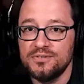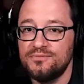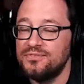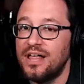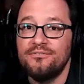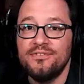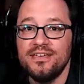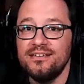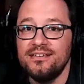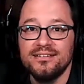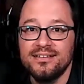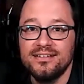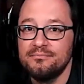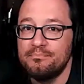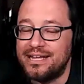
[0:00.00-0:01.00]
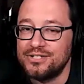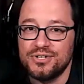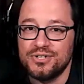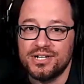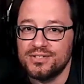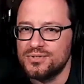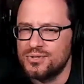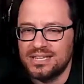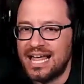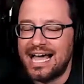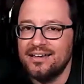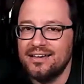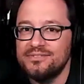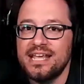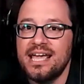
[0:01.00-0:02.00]
fluffy metrics or
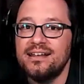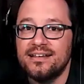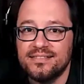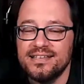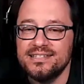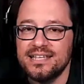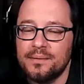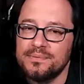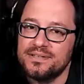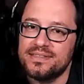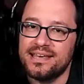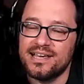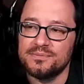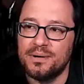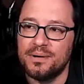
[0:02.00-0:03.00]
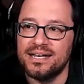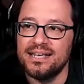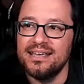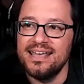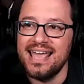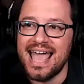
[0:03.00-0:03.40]
lack of data and these types of things, but